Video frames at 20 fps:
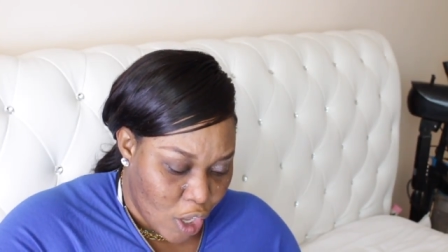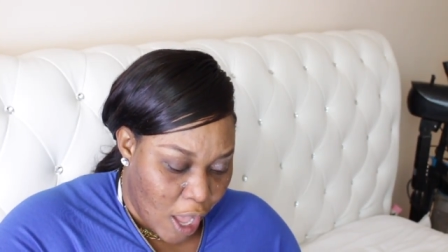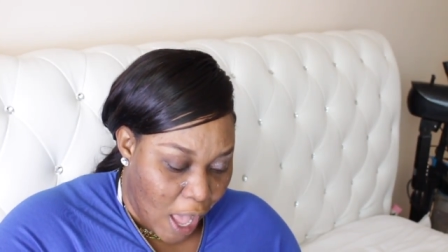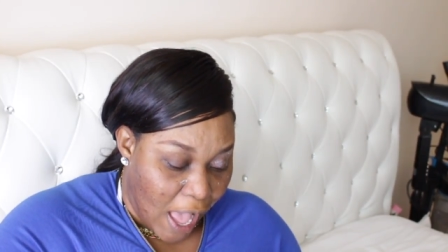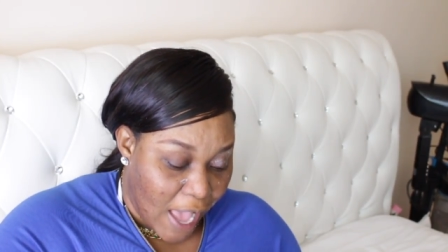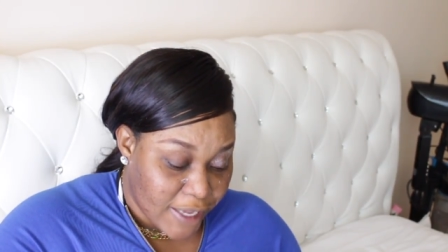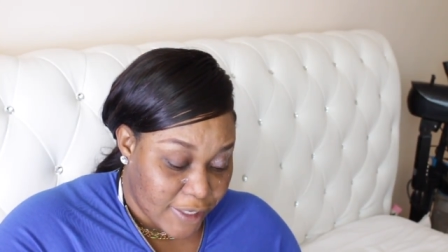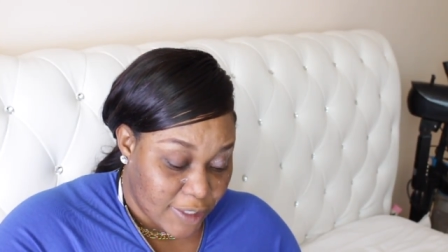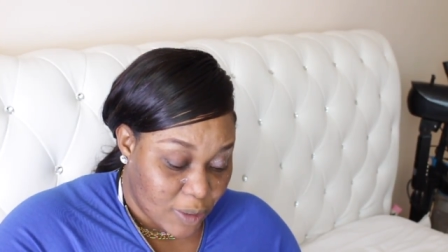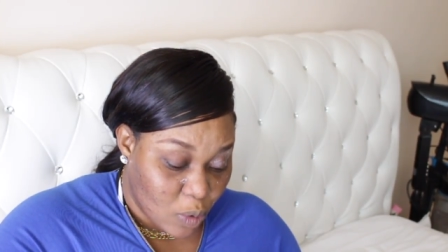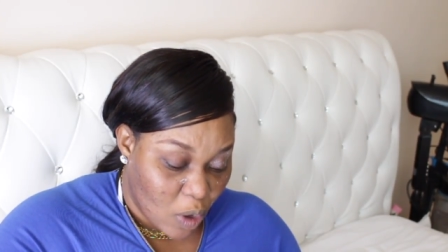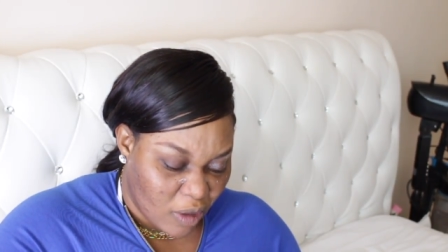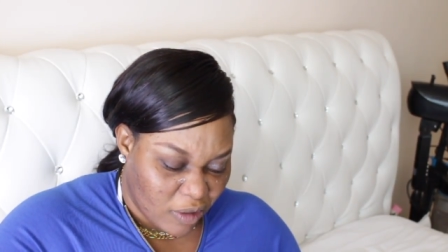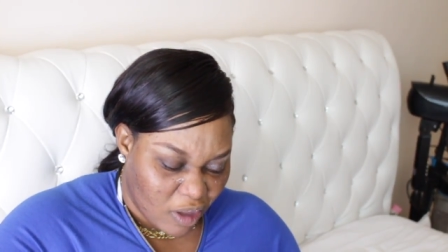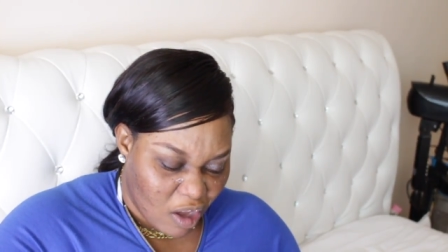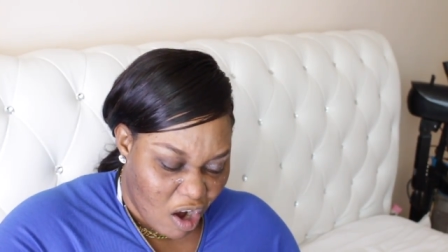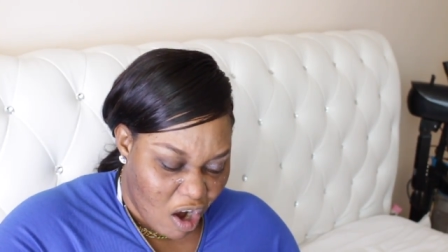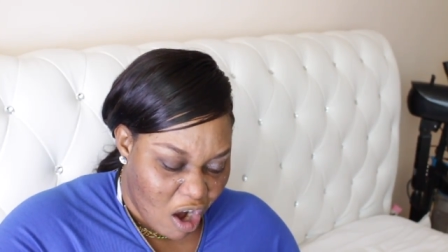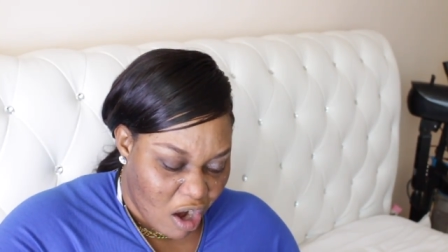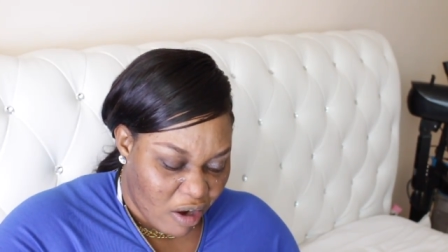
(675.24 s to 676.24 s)
I swung
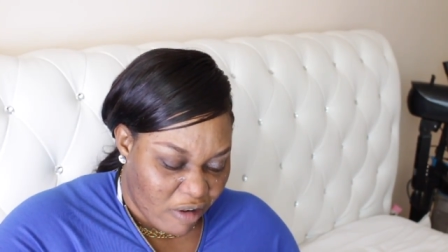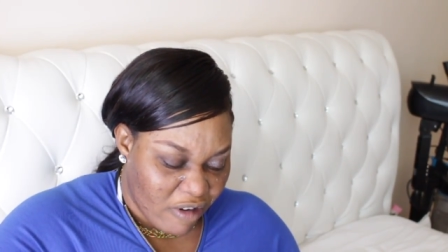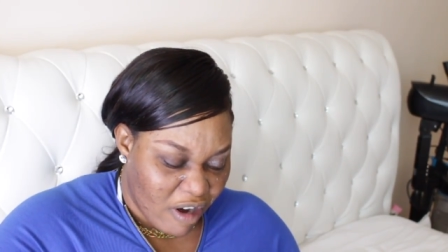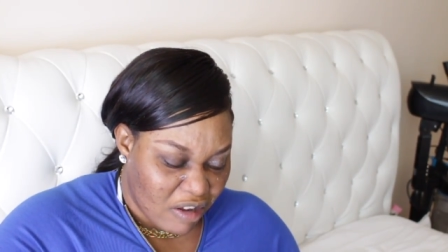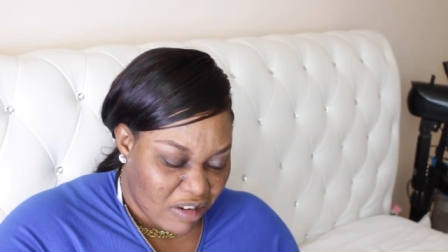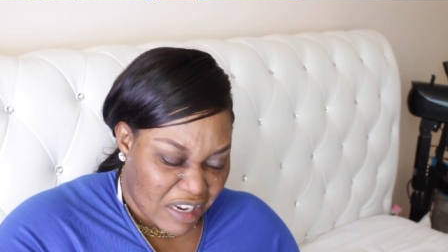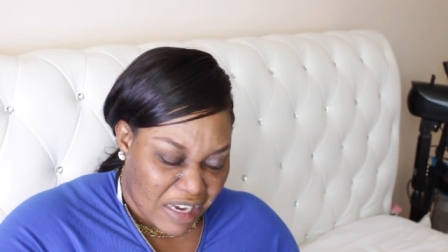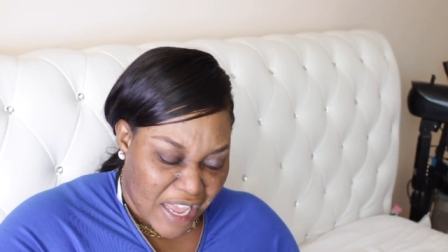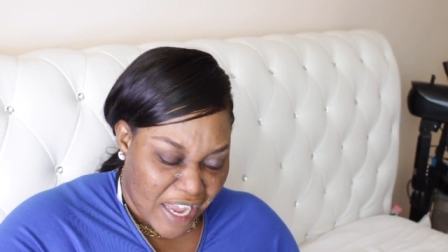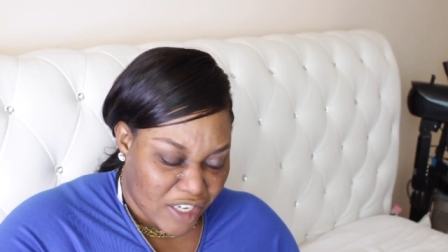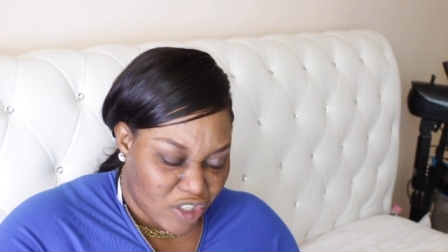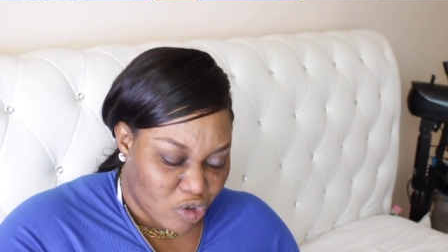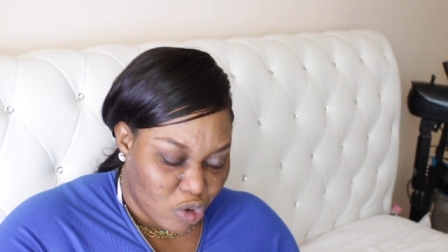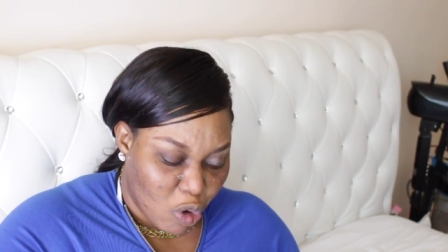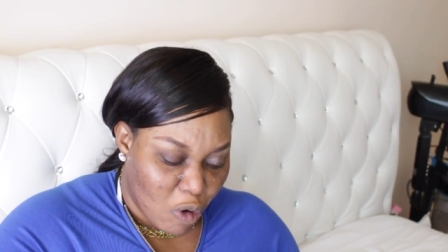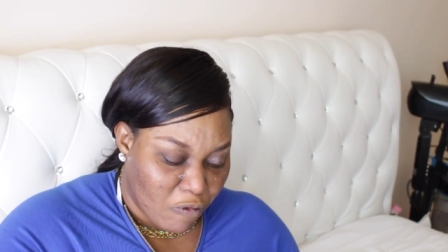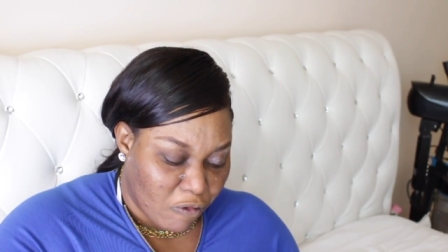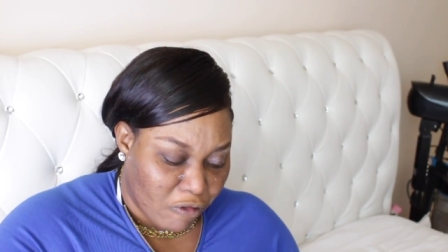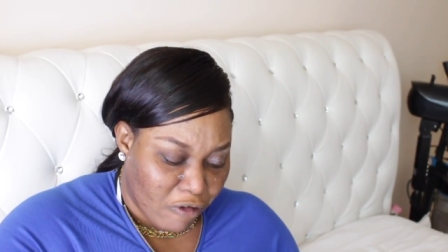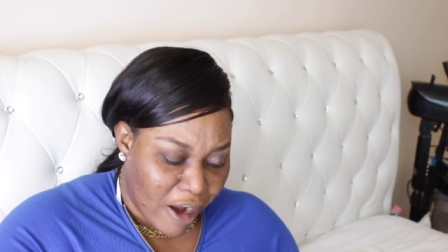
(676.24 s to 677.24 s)
the car around and I
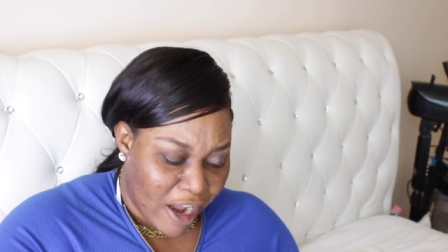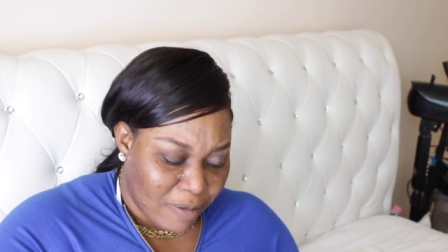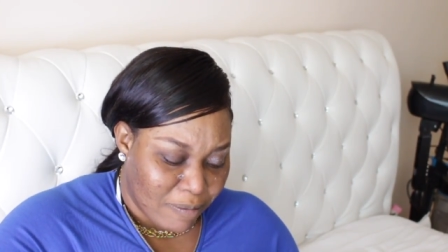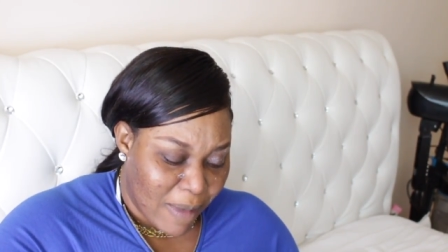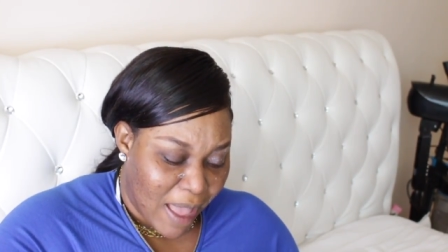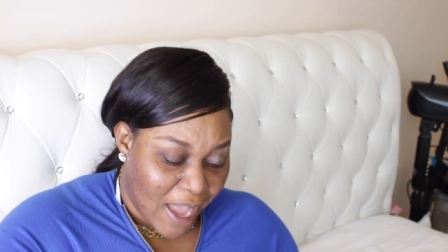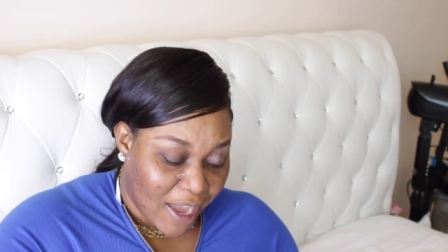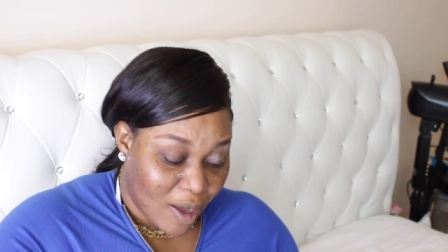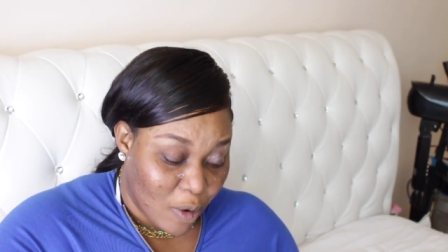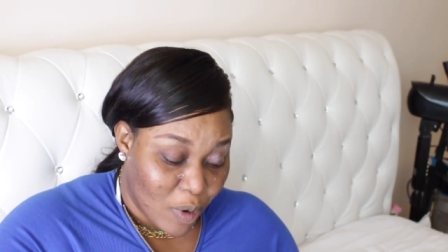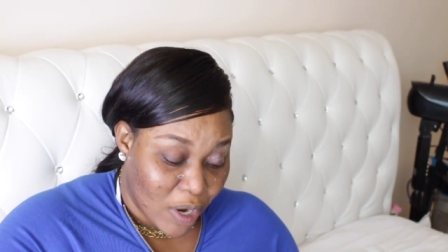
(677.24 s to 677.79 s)
drove right back.